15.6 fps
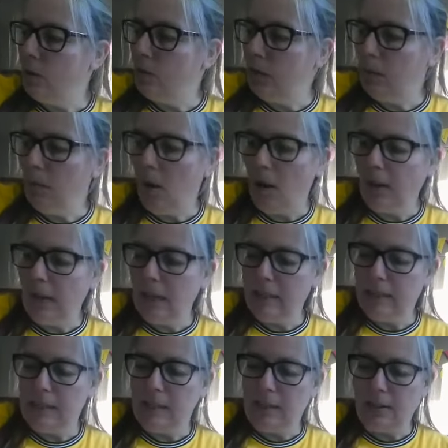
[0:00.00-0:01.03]
with
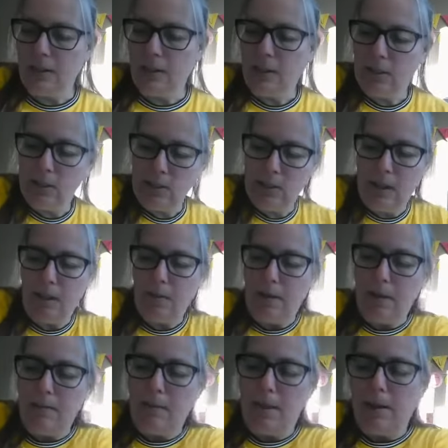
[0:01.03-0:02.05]
pockets that you could do that
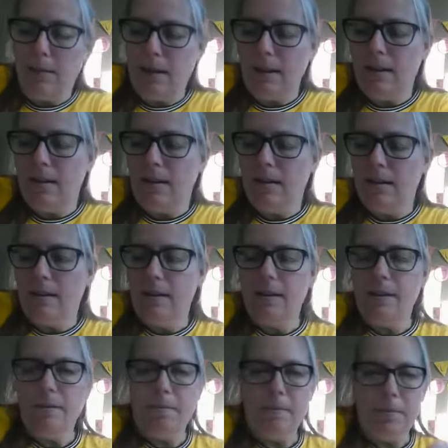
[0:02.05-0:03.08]
with maybe?
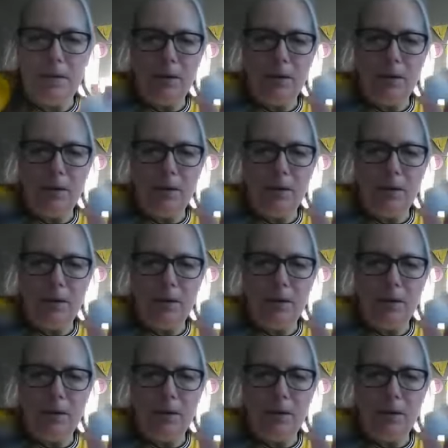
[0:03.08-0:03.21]
You